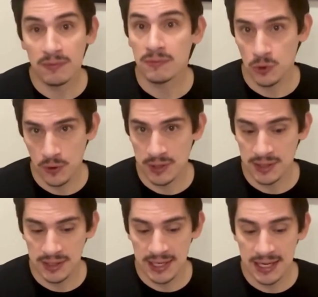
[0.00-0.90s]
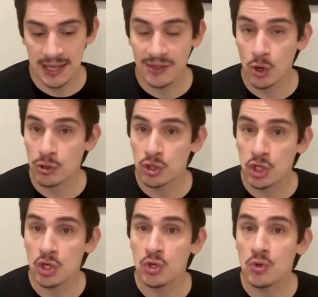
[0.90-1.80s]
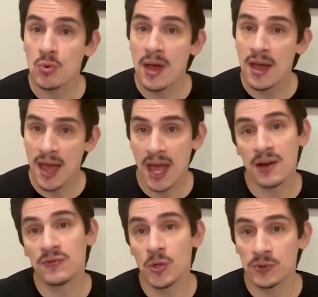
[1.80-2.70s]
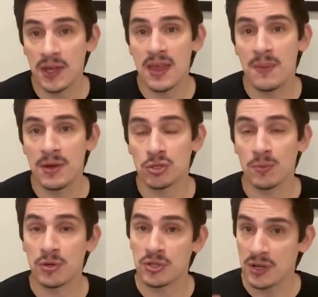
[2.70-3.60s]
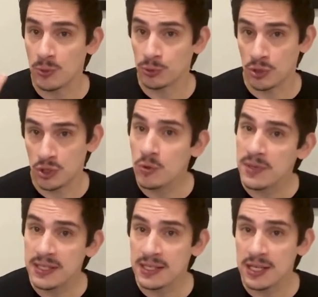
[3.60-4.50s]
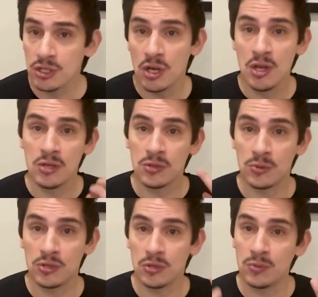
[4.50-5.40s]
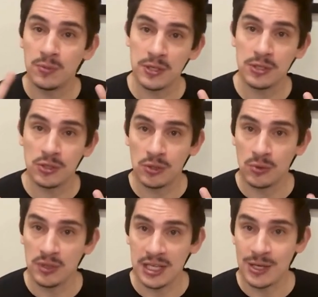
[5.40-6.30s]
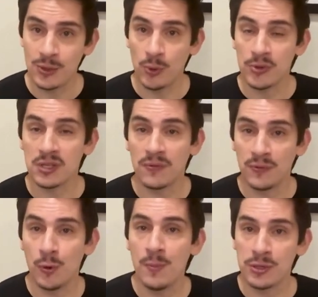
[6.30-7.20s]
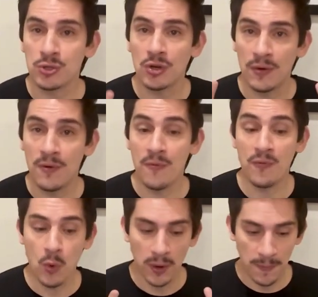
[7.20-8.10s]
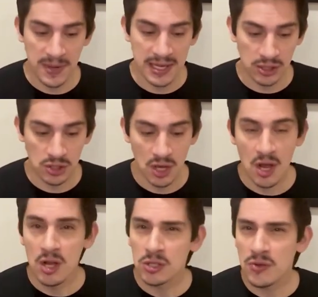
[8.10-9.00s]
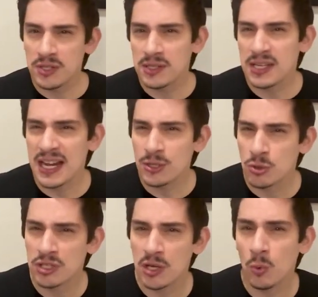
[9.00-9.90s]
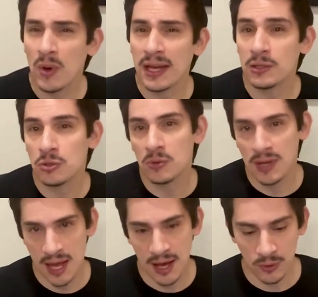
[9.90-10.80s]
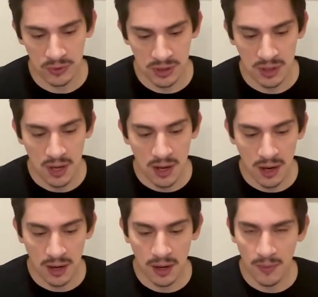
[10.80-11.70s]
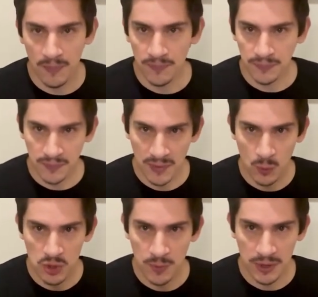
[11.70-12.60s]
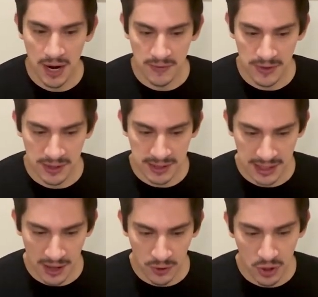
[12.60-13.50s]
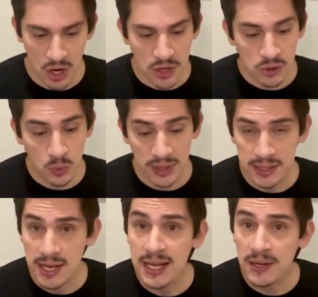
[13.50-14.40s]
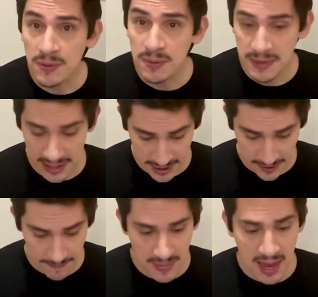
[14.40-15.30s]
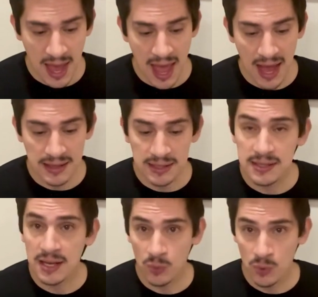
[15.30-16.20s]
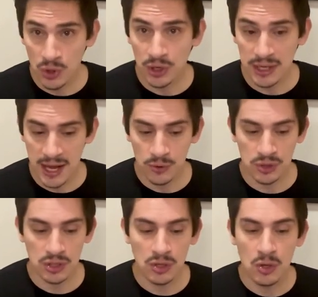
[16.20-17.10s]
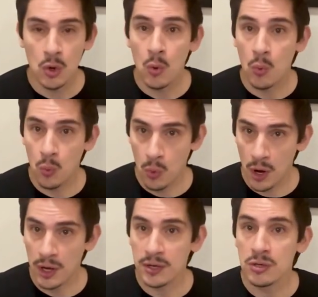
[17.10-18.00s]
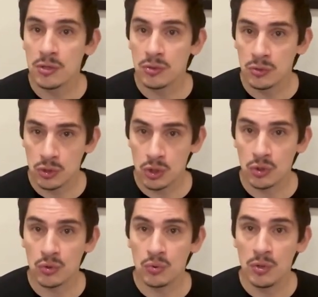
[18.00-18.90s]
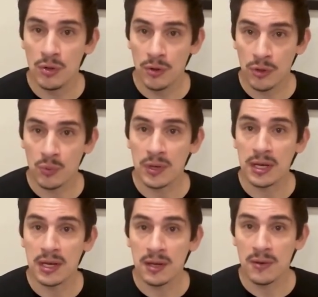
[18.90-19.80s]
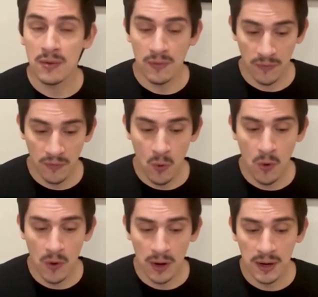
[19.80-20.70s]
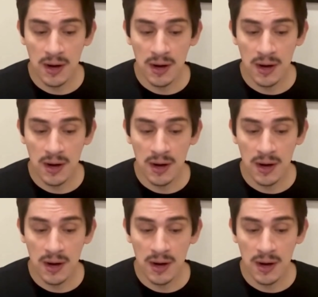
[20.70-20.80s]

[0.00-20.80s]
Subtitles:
you can see that there are 2 half notes in that measure because they're equal to 2 beats each. So 2 plus 2 equals a full measure of 4 beats. So this is an interesting way to count when you put everything together. So we're going to take it from the beginning, and this is how we are going to count it. 1, 2, 3, 4.